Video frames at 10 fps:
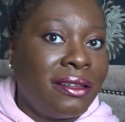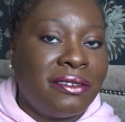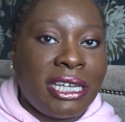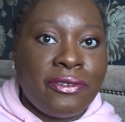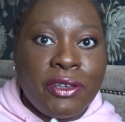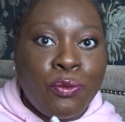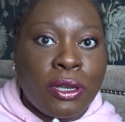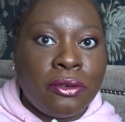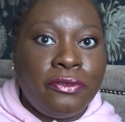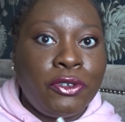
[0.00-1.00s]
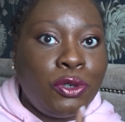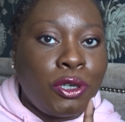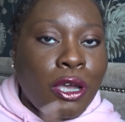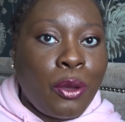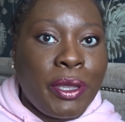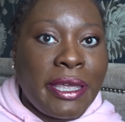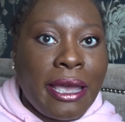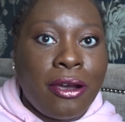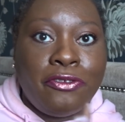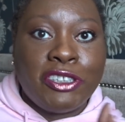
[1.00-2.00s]
definitely one for going
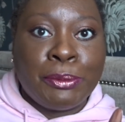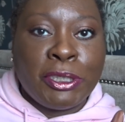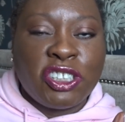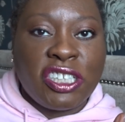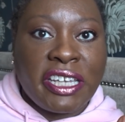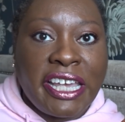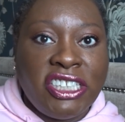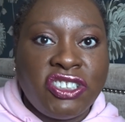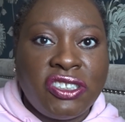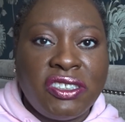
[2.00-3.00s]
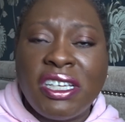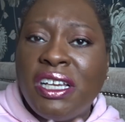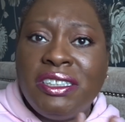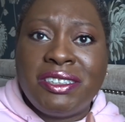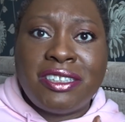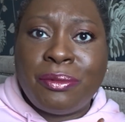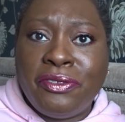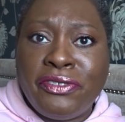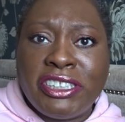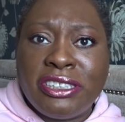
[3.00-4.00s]
out or for special occasions, summer
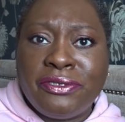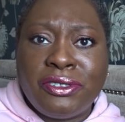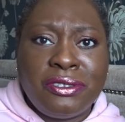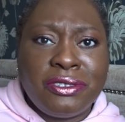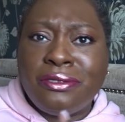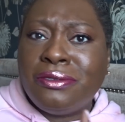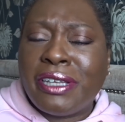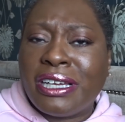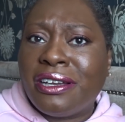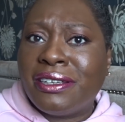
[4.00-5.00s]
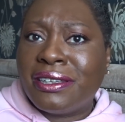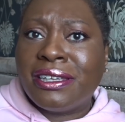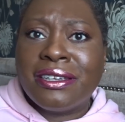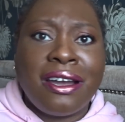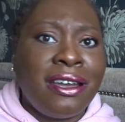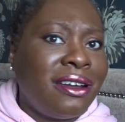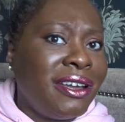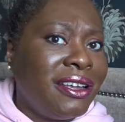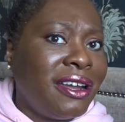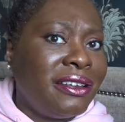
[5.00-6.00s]
festivals, all that kind of thing.
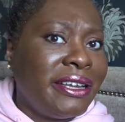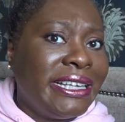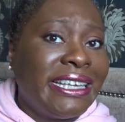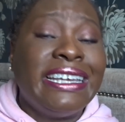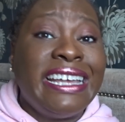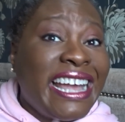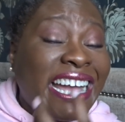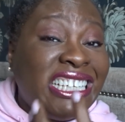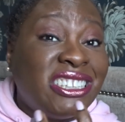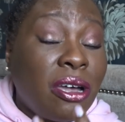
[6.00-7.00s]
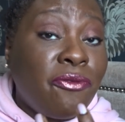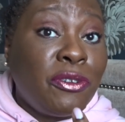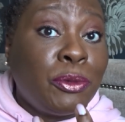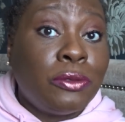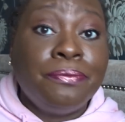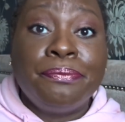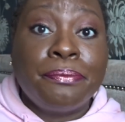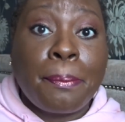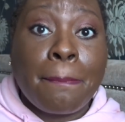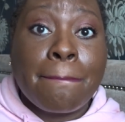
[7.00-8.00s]
I like it, and it's comfortable.
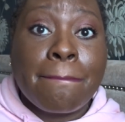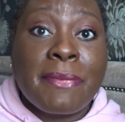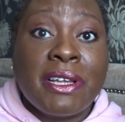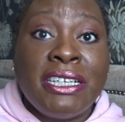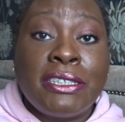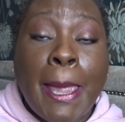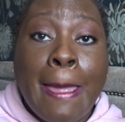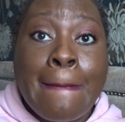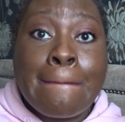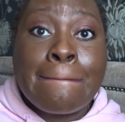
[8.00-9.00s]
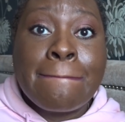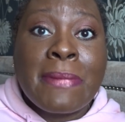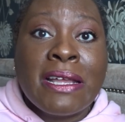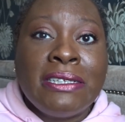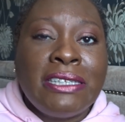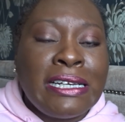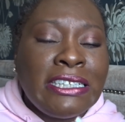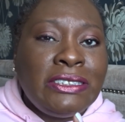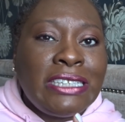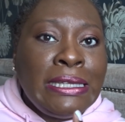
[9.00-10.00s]
It's the
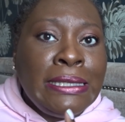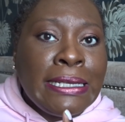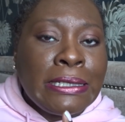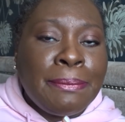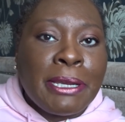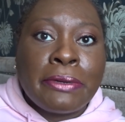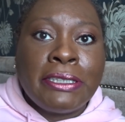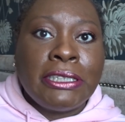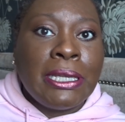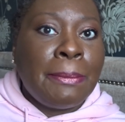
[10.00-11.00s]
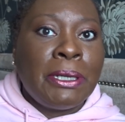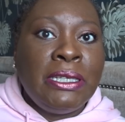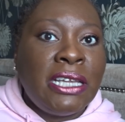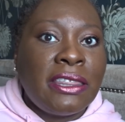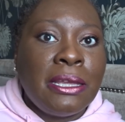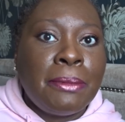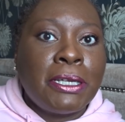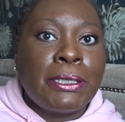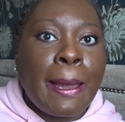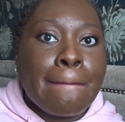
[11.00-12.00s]
glitter's a little bit gritty, but nothing
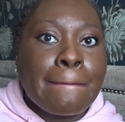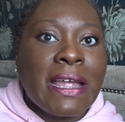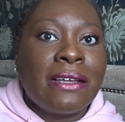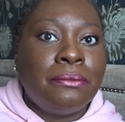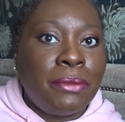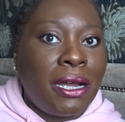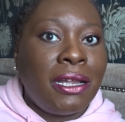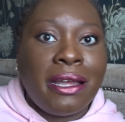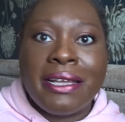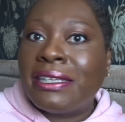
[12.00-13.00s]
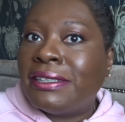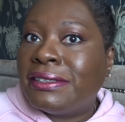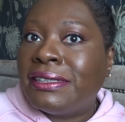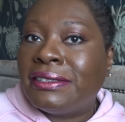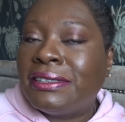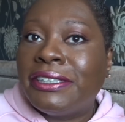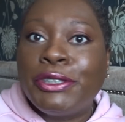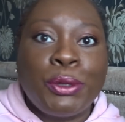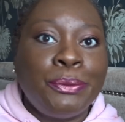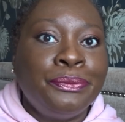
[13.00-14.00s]
much. But I like this, that's a
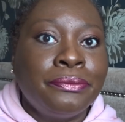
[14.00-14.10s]
nice one.